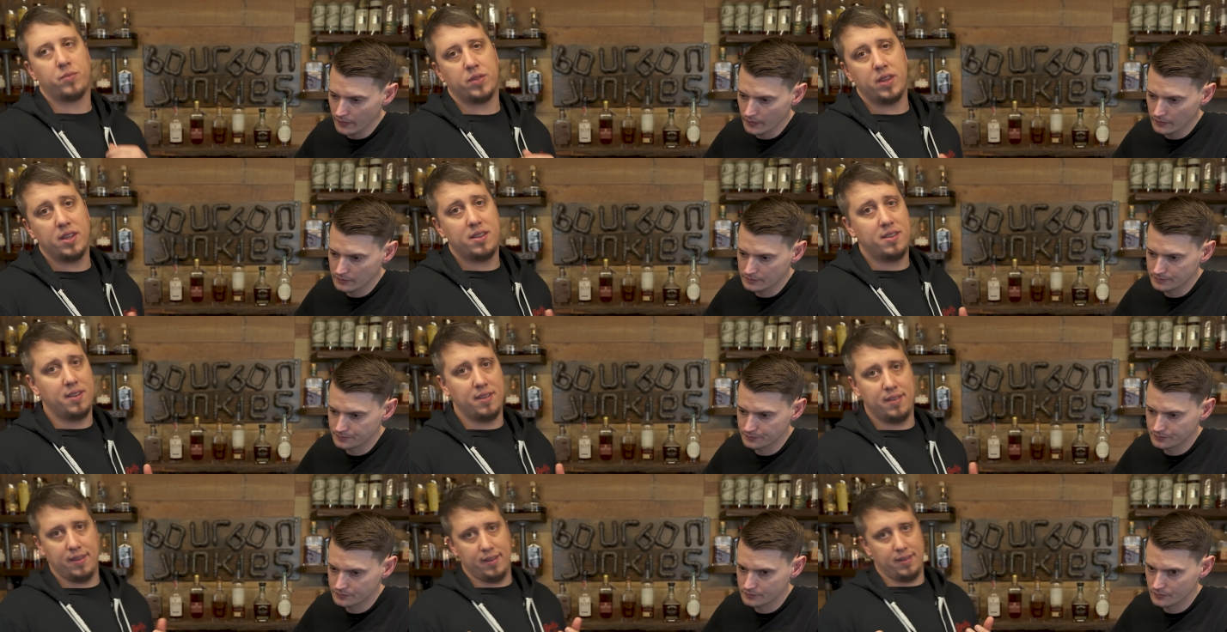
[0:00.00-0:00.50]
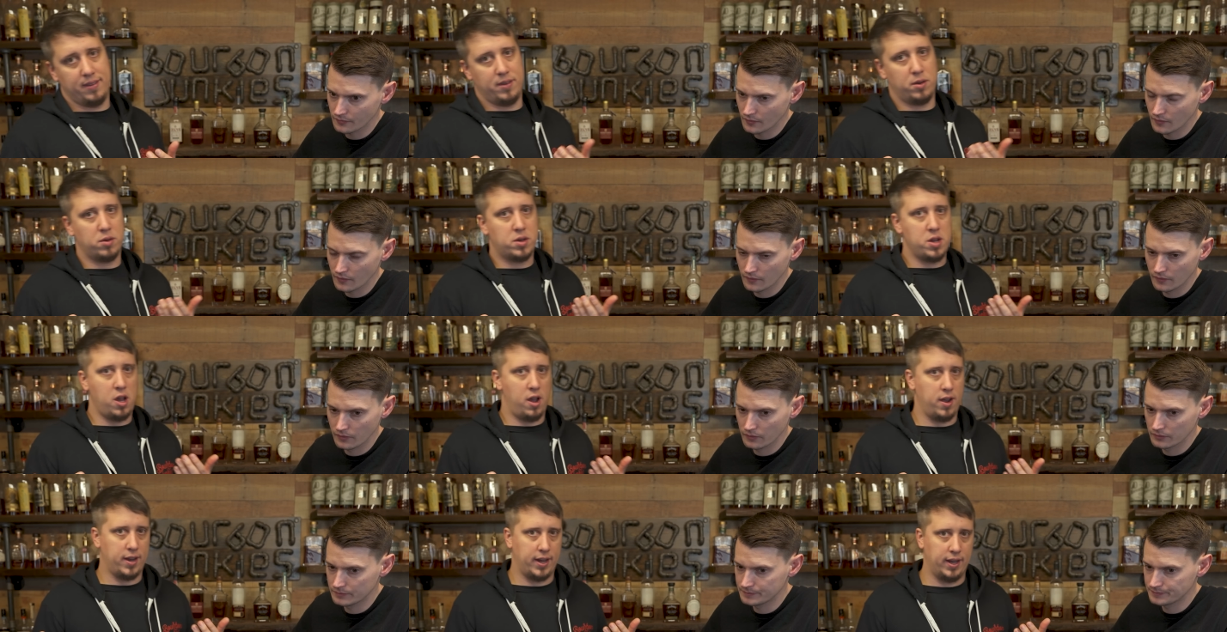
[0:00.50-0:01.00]
Speaker 1: this is a,
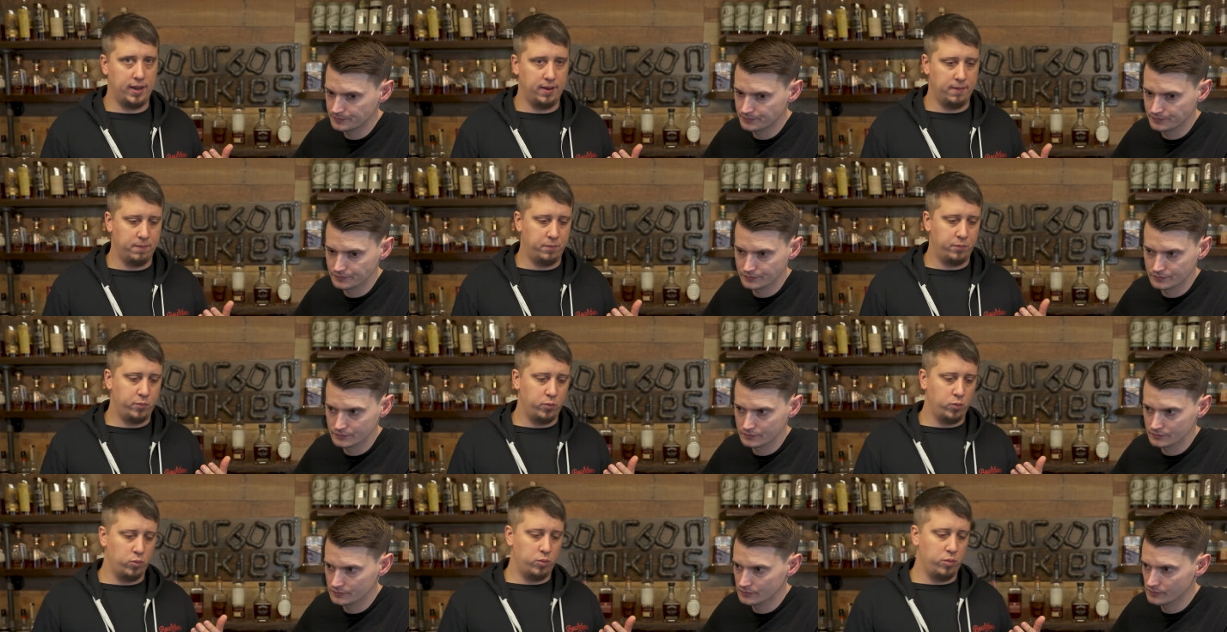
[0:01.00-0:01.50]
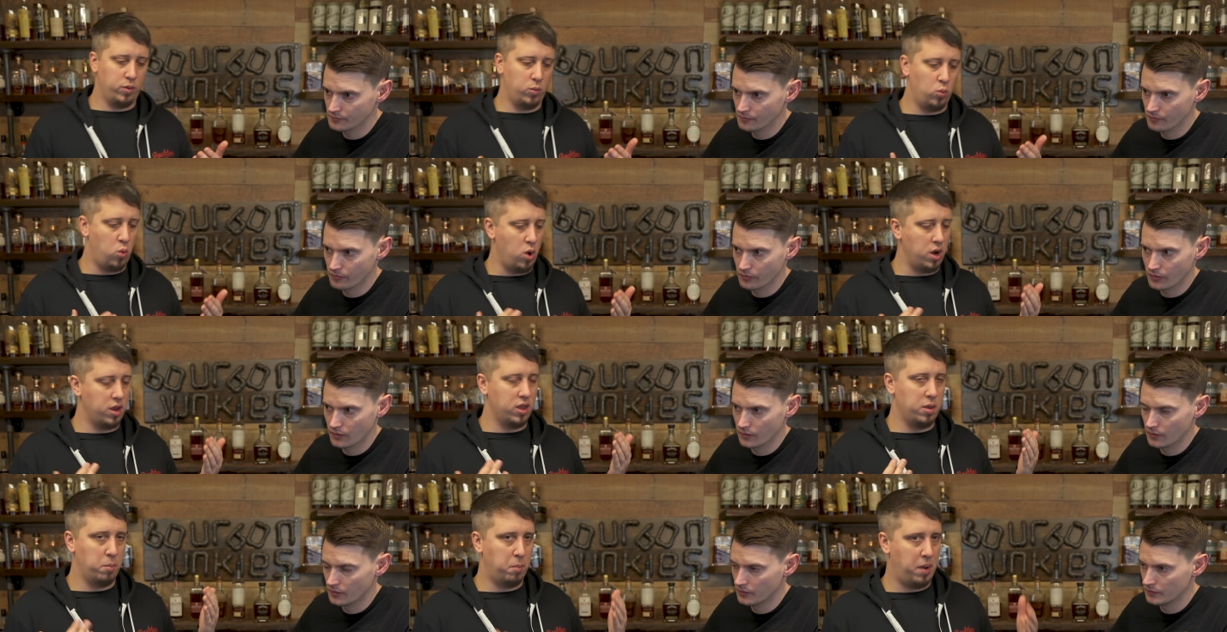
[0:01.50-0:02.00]
you're talking
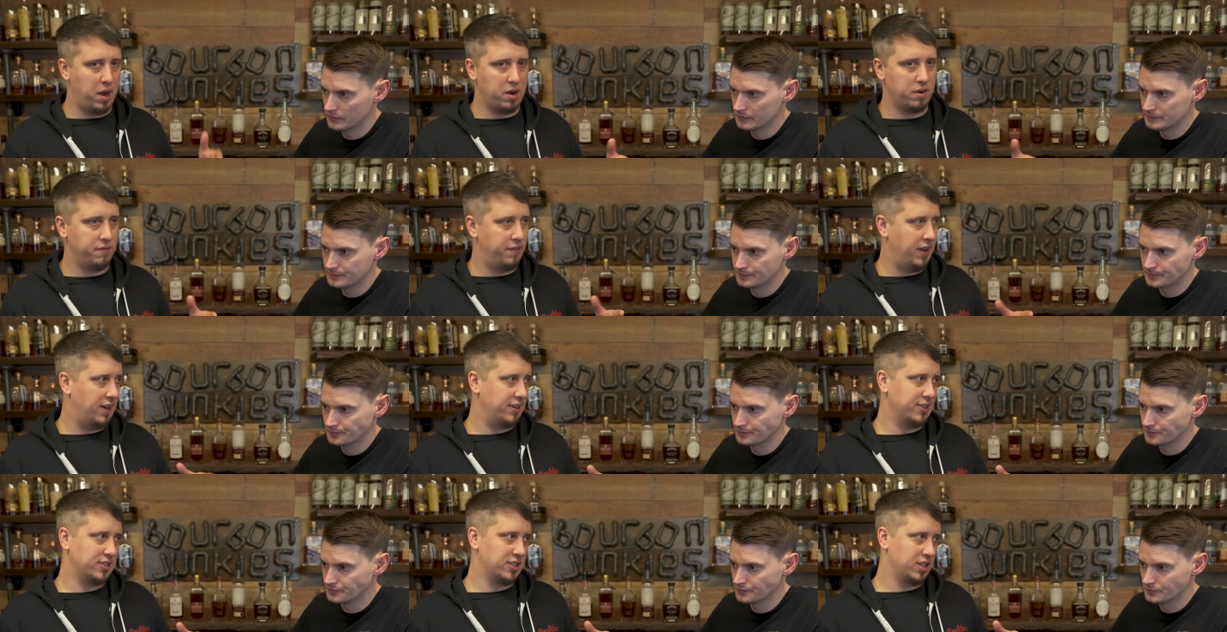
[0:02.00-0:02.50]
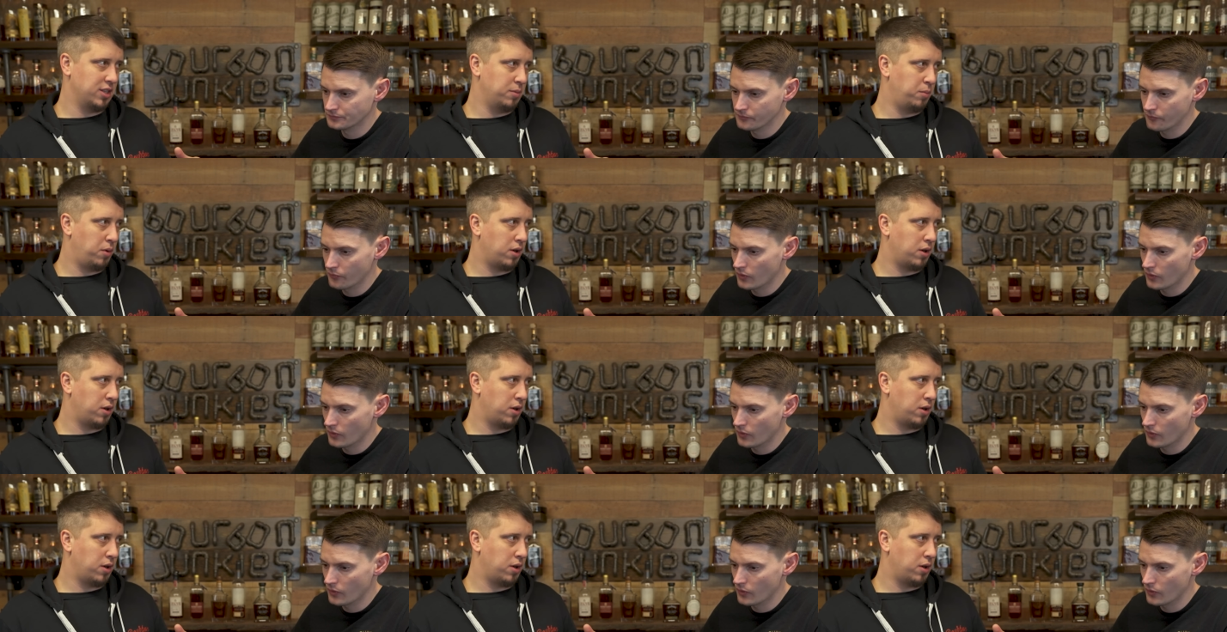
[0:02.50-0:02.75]
one of the better values on the